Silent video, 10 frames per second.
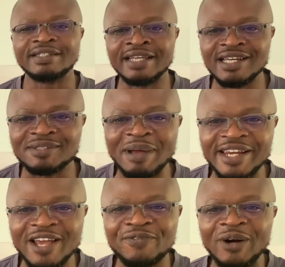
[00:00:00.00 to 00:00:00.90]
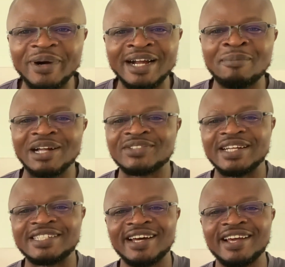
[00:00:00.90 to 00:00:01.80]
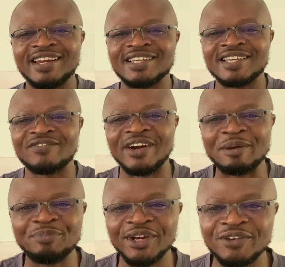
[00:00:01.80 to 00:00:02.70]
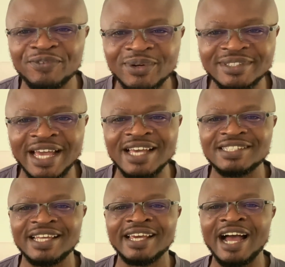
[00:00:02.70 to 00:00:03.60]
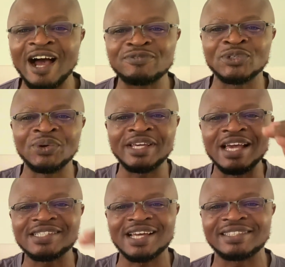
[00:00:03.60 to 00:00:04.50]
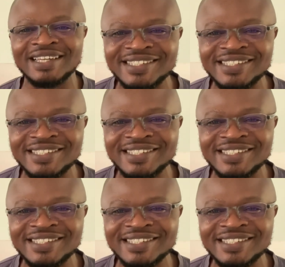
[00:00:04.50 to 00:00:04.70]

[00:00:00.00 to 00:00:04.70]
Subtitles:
Yes, my dear friend, welcome back to the channel. It is a very beautiful Thursday afternoon here in Southeast